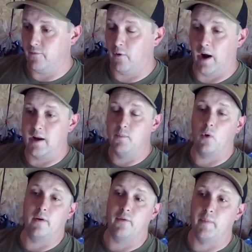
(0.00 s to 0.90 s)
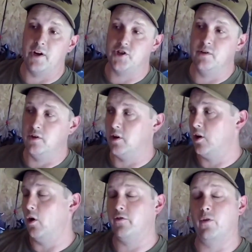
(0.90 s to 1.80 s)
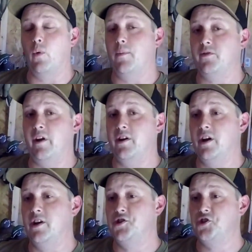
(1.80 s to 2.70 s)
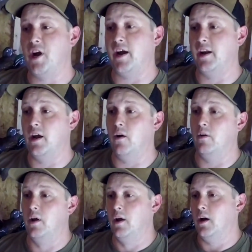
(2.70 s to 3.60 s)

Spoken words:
For any more information, you can go to the website, check it out.